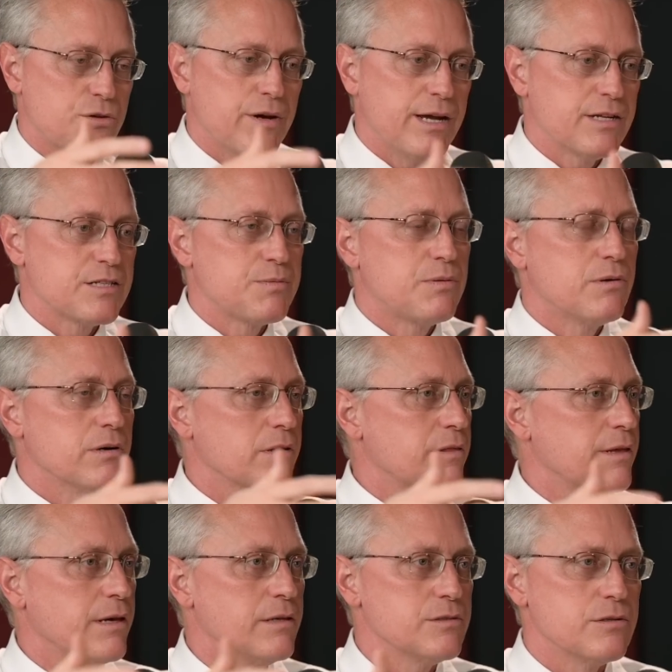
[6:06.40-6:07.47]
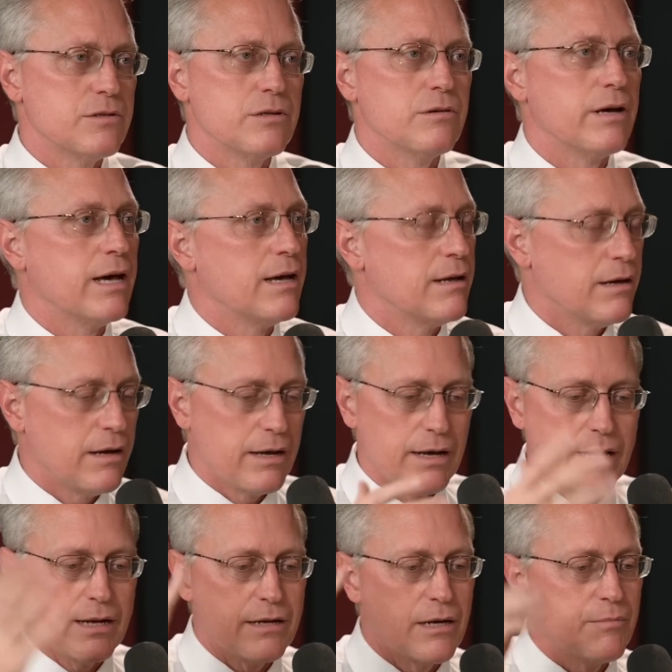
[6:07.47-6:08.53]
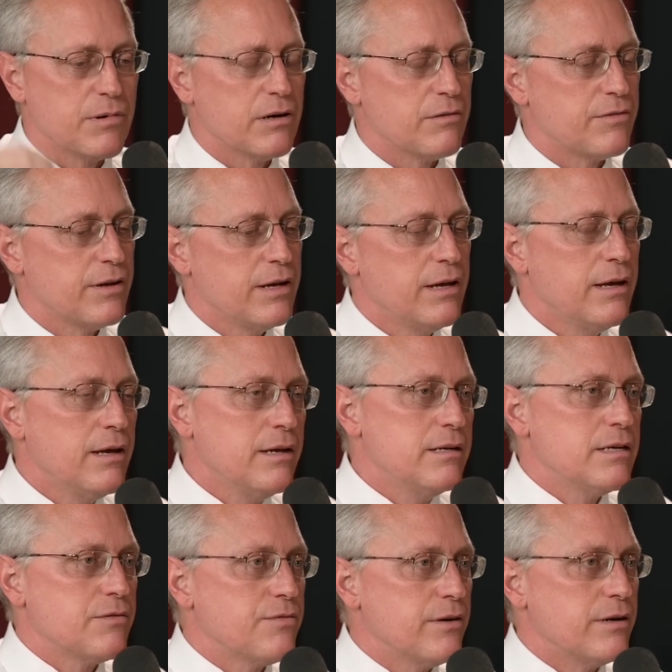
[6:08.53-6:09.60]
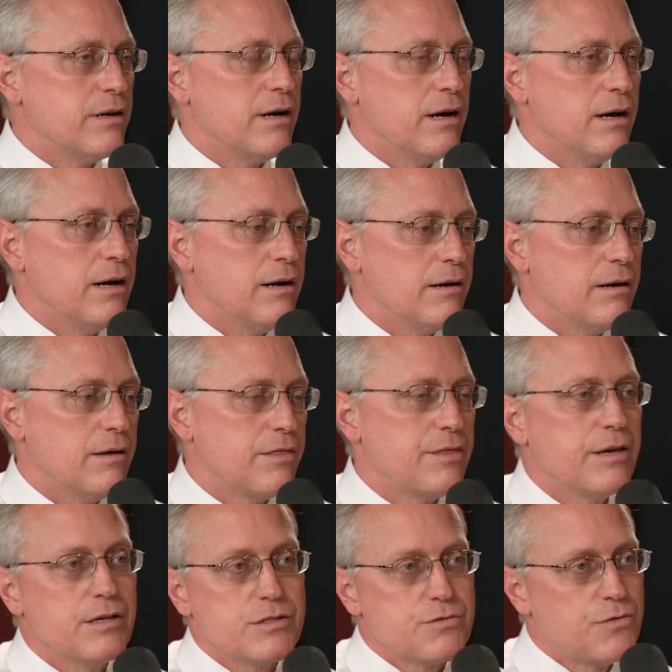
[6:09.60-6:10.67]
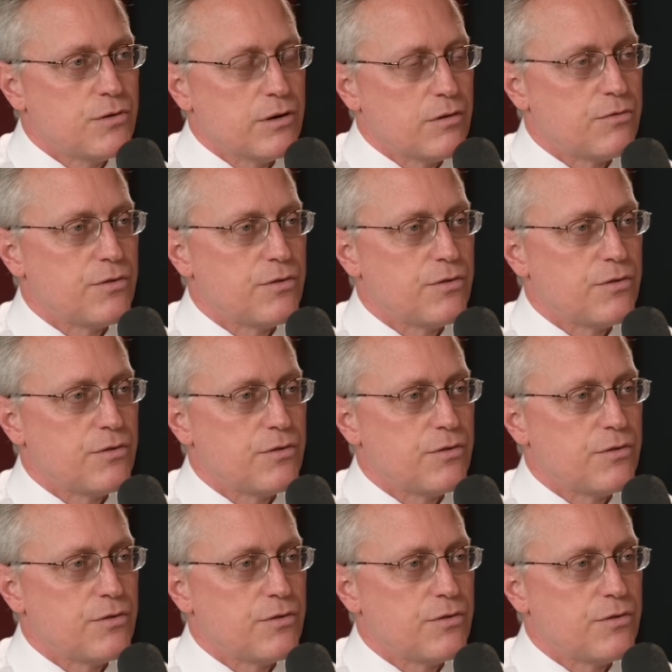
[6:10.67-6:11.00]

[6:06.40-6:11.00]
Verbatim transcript: transport things or do any number of different things for